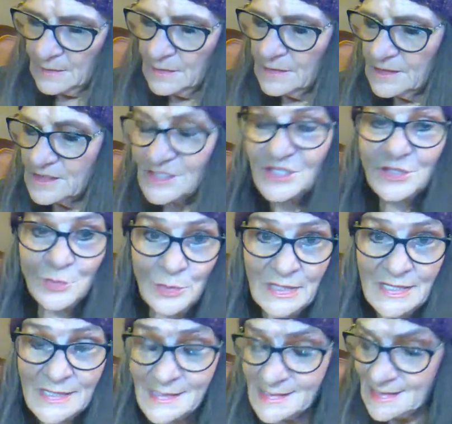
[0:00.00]
the
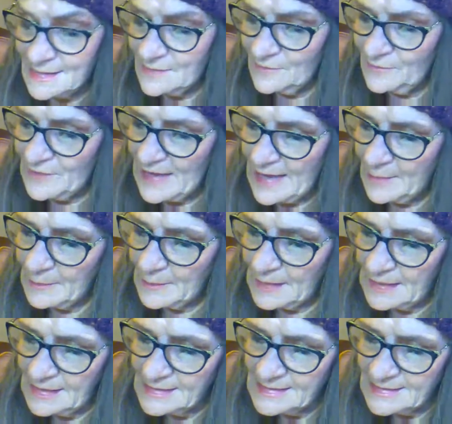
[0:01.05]
Swenson
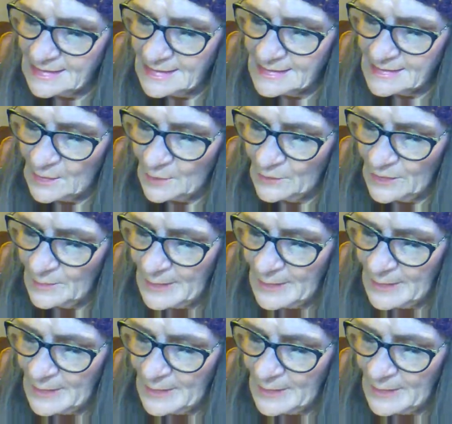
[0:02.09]
family, it says on the